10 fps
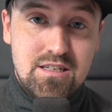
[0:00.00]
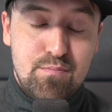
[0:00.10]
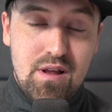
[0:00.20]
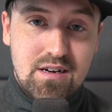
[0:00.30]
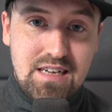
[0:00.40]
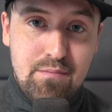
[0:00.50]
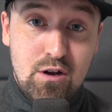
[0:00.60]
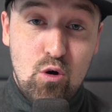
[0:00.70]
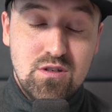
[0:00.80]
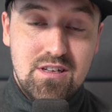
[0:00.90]
Blockdaemon
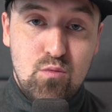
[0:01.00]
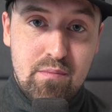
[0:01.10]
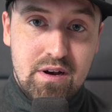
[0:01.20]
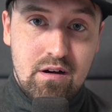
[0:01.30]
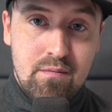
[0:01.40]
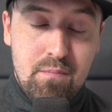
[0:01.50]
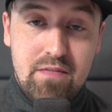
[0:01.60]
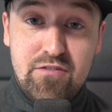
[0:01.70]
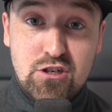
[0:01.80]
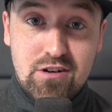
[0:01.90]
hosted webinar,
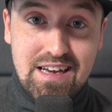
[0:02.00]
featuring